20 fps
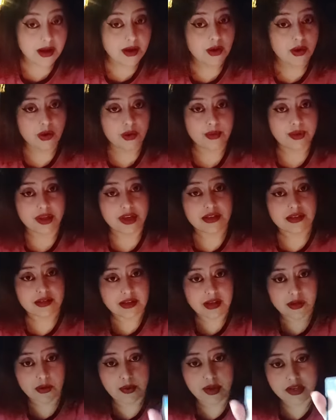Oh yes, a
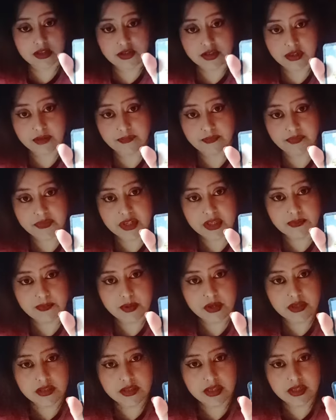question. This
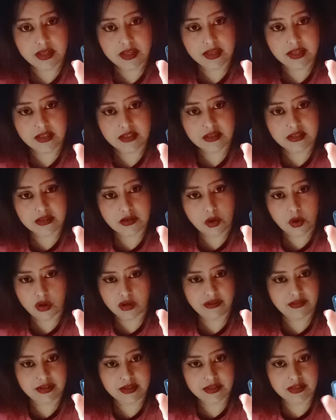person is
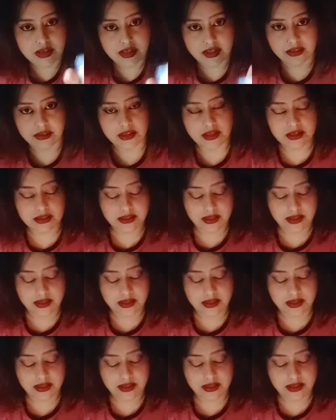always like this,